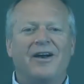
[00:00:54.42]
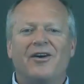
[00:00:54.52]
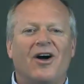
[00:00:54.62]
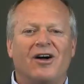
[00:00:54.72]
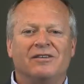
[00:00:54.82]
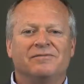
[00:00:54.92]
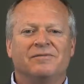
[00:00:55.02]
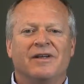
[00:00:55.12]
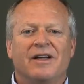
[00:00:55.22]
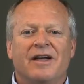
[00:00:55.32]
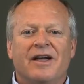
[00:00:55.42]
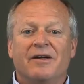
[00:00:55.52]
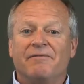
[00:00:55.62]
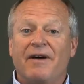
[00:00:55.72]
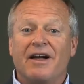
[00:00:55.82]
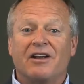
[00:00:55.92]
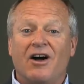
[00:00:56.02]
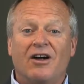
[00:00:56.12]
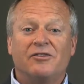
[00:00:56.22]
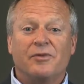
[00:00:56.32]
at all. In fact,
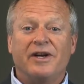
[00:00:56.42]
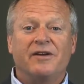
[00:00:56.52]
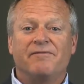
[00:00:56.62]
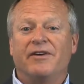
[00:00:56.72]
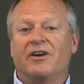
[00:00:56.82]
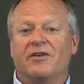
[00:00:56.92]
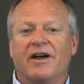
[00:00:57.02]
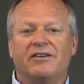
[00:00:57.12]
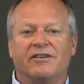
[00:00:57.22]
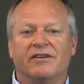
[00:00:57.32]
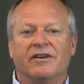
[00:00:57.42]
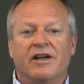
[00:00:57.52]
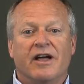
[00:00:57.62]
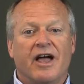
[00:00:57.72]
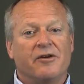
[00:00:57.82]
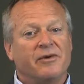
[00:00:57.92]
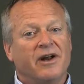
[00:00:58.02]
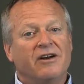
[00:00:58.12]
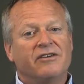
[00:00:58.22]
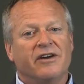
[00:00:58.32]
cost reconfiguration and
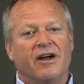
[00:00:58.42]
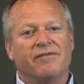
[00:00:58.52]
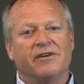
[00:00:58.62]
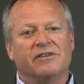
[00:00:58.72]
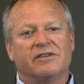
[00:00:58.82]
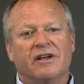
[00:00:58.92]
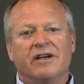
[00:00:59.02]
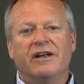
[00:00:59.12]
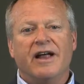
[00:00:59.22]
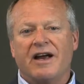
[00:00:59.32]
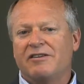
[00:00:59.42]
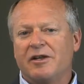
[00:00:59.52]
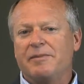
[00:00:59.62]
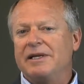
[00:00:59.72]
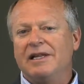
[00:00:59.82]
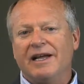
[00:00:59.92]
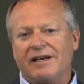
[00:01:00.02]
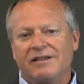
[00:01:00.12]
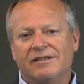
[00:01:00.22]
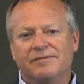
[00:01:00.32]
reduction efforts can actually be
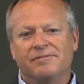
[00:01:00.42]
linked.